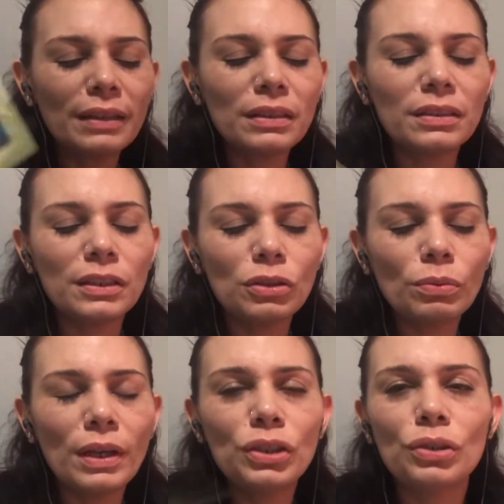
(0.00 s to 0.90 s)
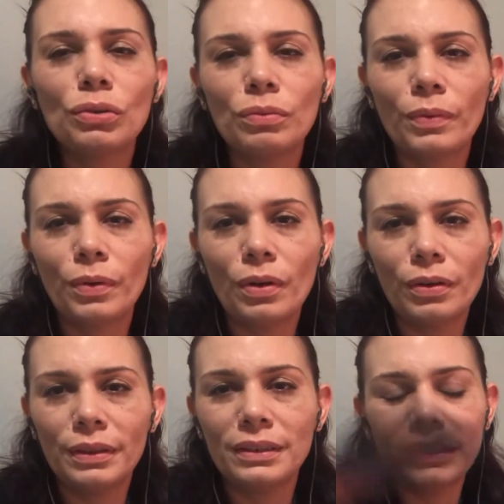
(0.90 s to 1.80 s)
at the situation
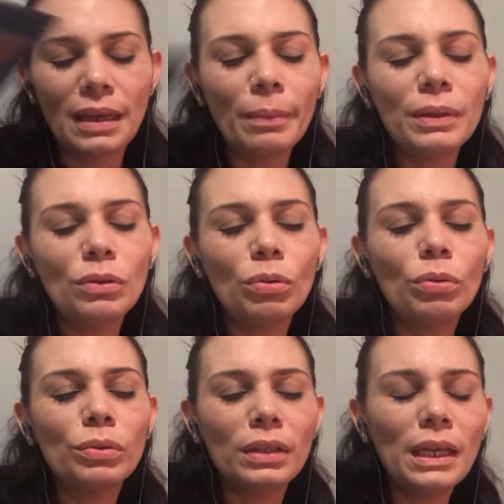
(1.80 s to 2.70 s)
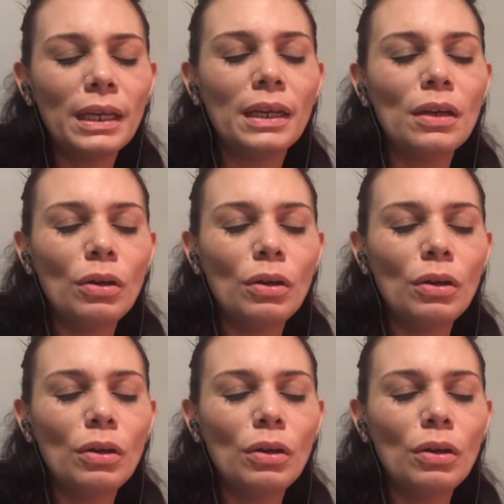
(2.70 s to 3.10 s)
overall. Examine the whole thing.